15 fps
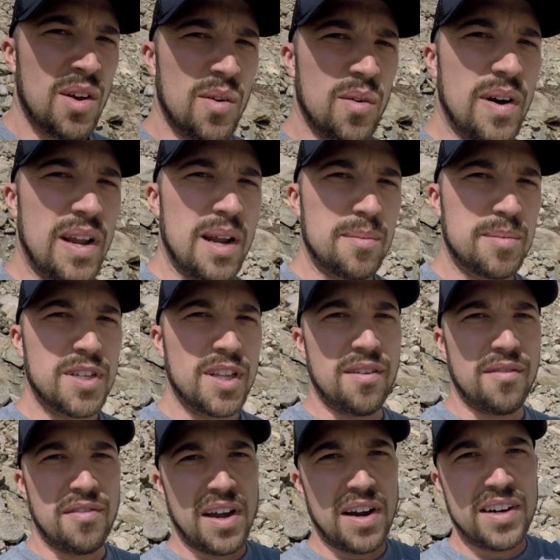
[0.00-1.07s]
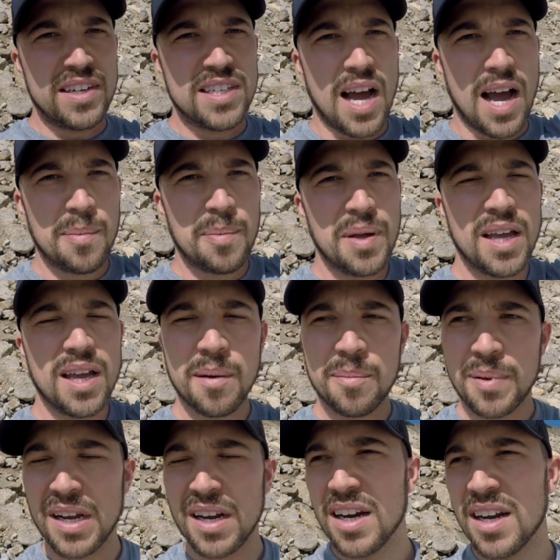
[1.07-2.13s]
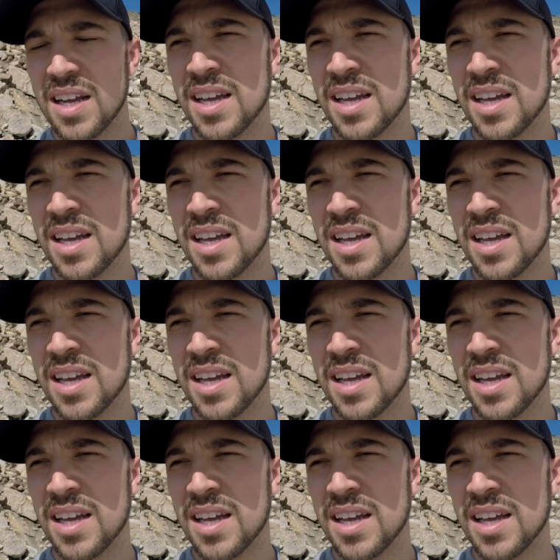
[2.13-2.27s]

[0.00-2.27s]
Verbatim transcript: went up to the very top up here